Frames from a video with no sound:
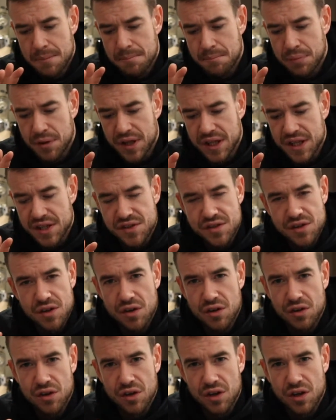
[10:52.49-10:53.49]
but it's
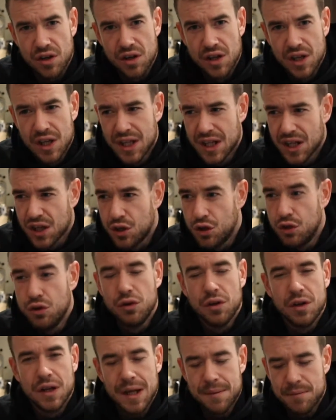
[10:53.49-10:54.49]
not got
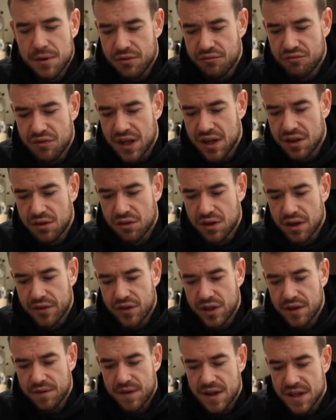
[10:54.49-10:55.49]
Lululemon written all over
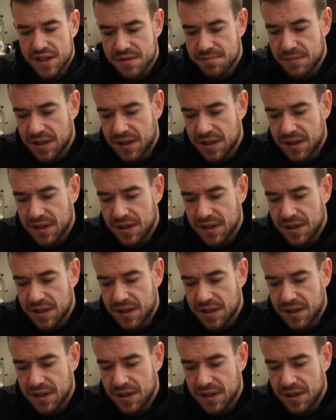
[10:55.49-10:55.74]
your face.